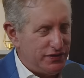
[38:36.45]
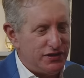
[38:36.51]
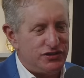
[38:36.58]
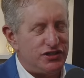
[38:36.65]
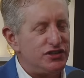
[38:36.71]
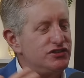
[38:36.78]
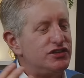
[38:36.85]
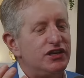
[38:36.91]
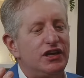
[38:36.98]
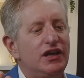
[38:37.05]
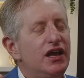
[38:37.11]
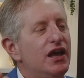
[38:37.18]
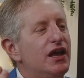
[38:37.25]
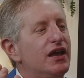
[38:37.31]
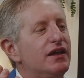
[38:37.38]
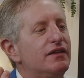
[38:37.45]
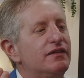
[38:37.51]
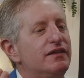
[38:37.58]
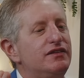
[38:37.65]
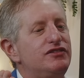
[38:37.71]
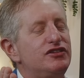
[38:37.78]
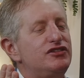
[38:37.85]
but
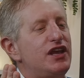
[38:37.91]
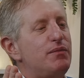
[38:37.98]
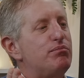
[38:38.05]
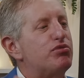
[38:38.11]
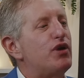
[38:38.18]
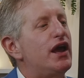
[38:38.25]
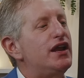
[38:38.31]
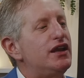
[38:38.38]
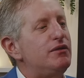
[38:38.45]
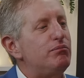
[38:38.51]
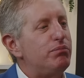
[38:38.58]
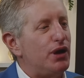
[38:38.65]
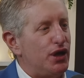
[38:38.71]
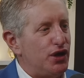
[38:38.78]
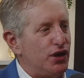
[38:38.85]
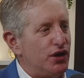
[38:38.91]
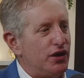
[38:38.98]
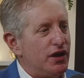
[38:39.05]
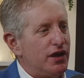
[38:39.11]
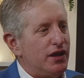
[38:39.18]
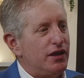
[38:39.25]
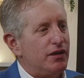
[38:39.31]
this is a bread and
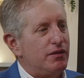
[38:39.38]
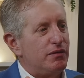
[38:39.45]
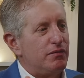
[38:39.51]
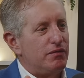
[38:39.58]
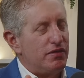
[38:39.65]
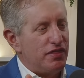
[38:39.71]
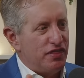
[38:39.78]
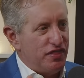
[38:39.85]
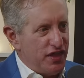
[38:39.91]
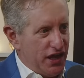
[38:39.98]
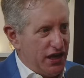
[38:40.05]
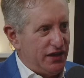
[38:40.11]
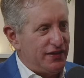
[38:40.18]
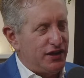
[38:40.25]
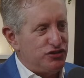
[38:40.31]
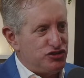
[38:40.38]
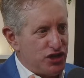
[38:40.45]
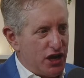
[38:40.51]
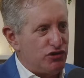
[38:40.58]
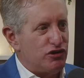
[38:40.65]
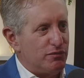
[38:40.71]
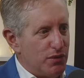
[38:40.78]
butter thing that
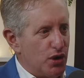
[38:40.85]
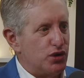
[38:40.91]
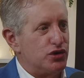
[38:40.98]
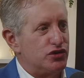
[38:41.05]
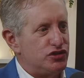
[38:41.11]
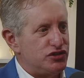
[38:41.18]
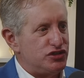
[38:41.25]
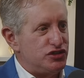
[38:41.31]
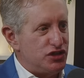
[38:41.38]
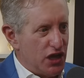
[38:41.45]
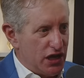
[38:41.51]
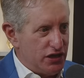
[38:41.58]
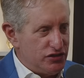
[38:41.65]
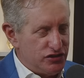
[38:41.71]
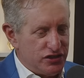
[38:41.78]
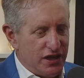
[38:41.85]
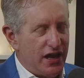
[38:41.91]
General Motors does.